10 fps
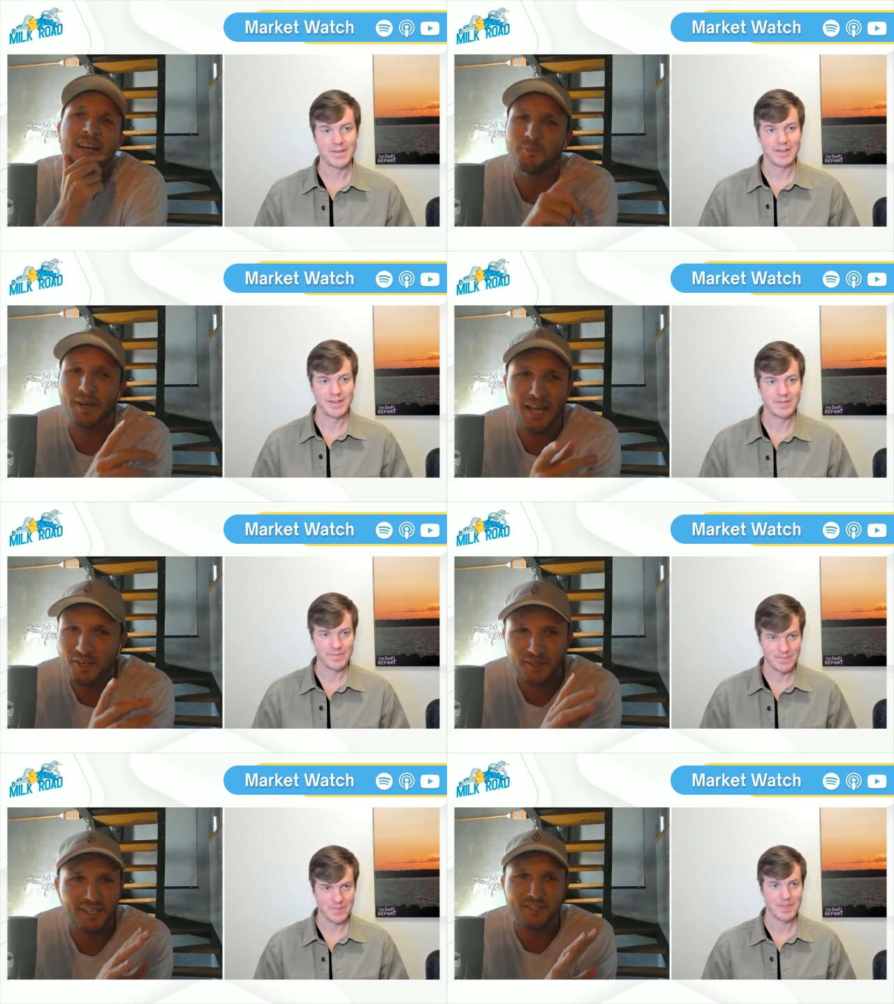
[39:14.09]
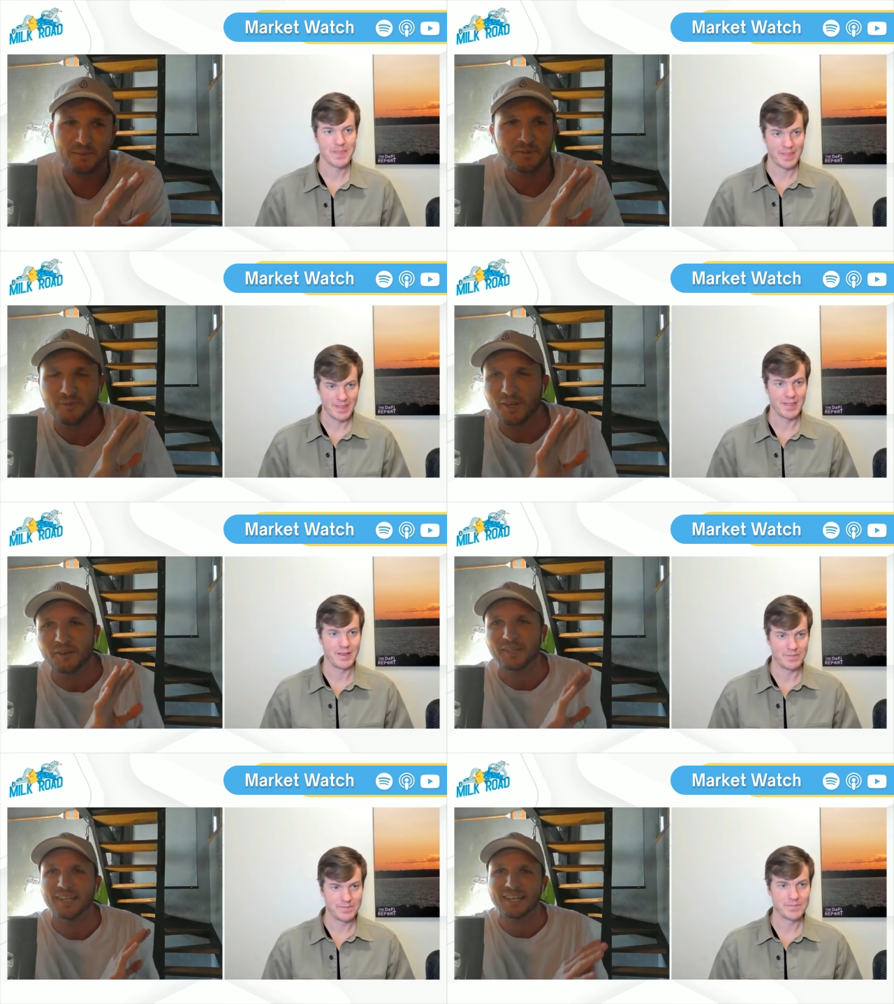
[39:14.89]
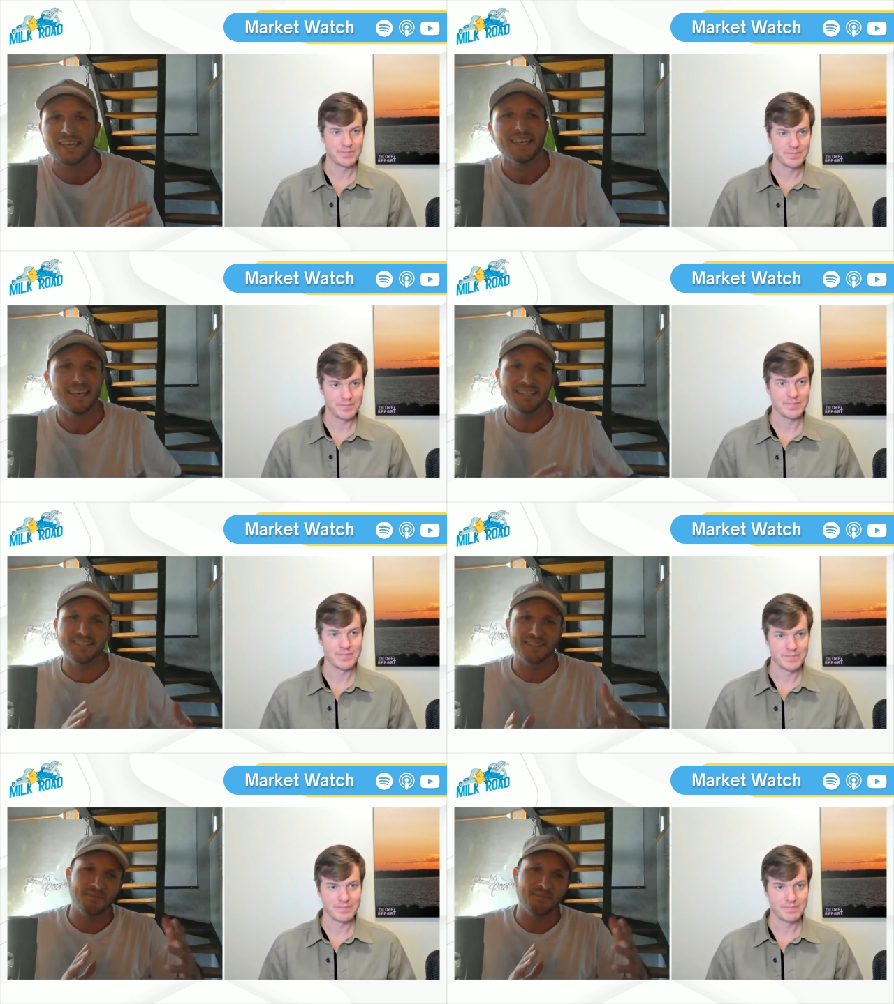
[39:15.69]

Speaker 1: But I agree in terms of flow yep. and like, is this